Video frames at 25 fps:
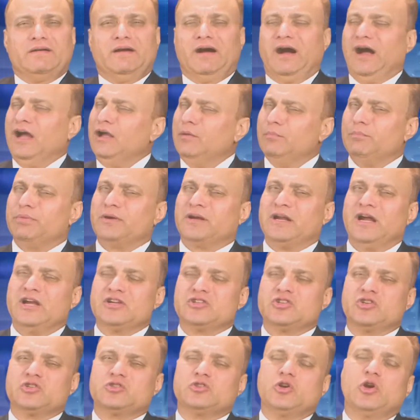I am
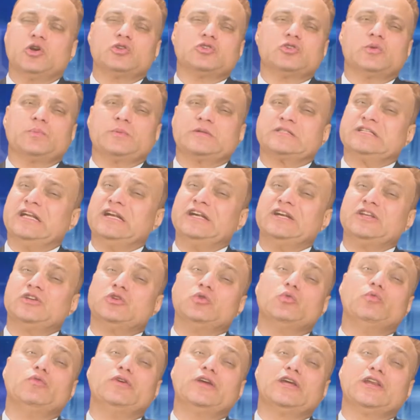Prakash, astrologer, presenting
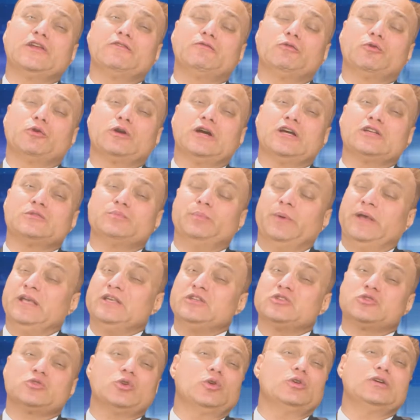you weekly forecast
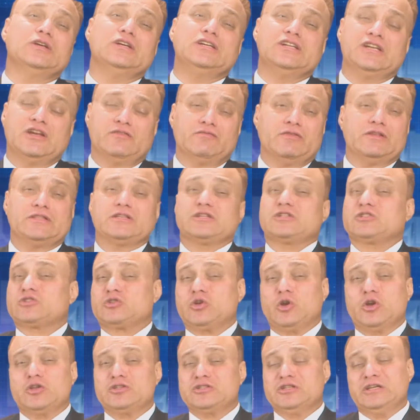based on Indian Vedic
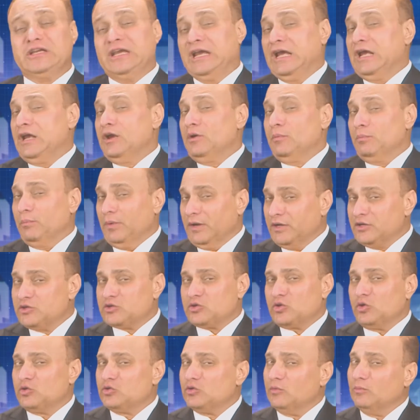astrology,
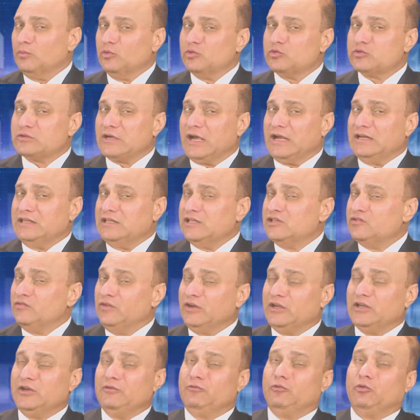based on your moon sign. These
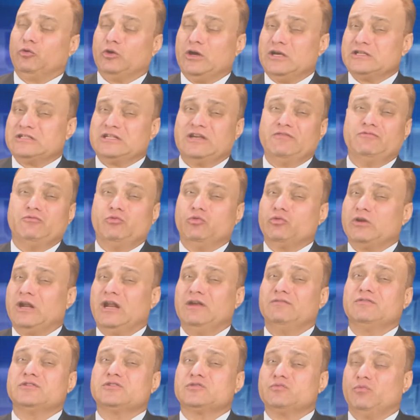weekly forecasts have no
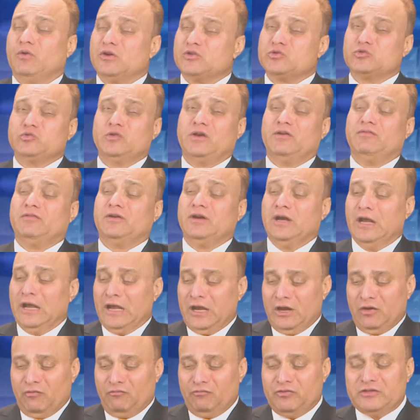relevance whatsoever
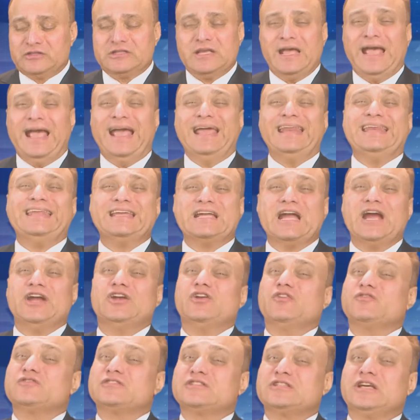with any
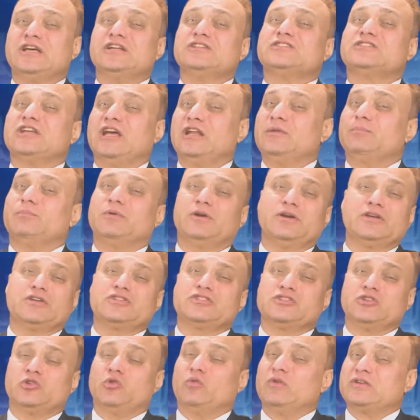kind of sun sign
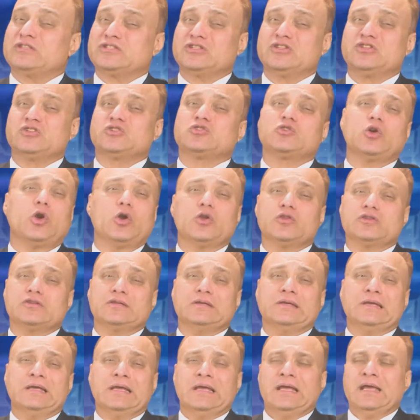prediction or Western
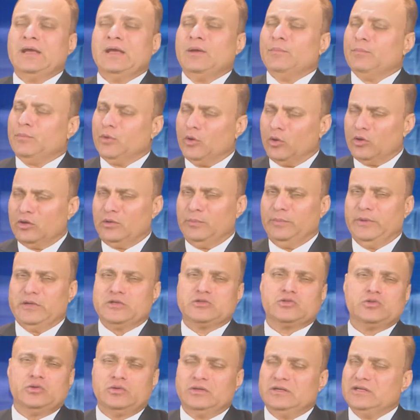astrology. Purely
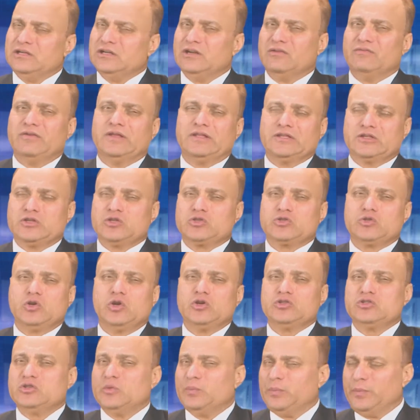based on Indian Vedic
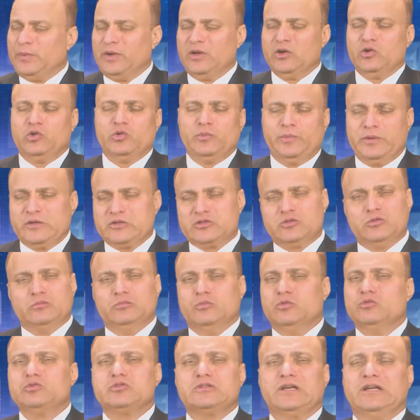astrology, purely based on
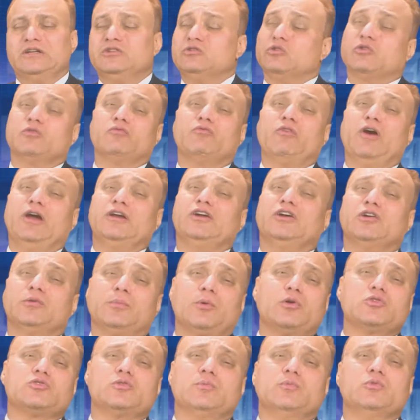moon sign. You can find out
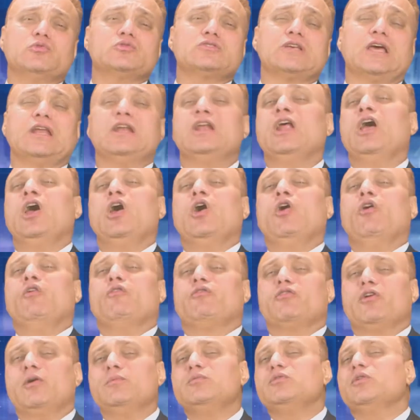about your moon sign
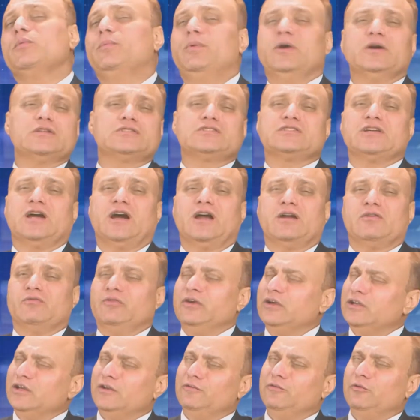from your birth chart.
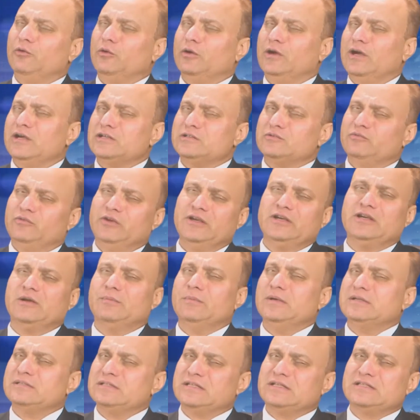Weekly forecast, week
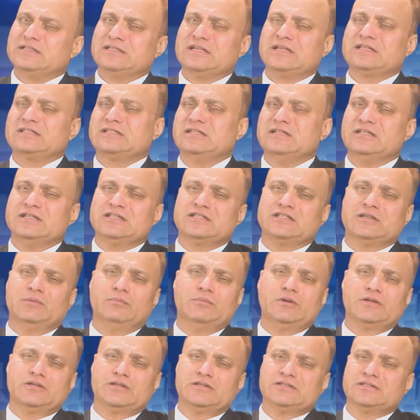commencing 16
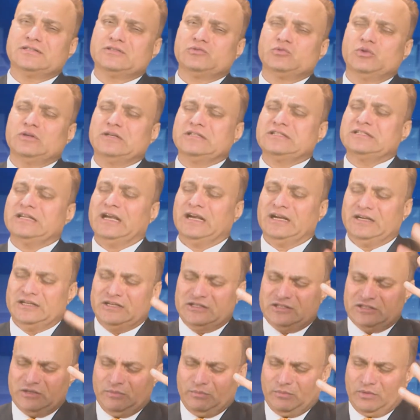December till 22nd
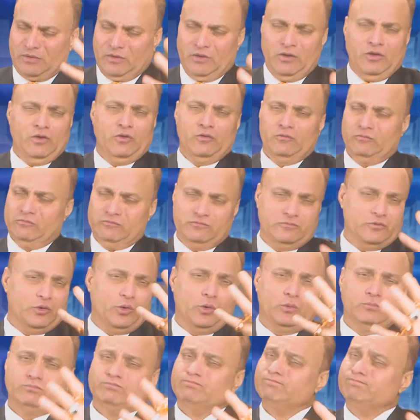December
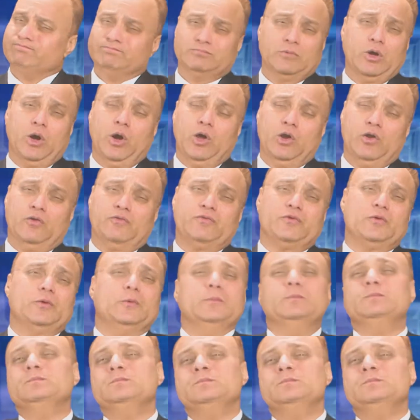for all of you.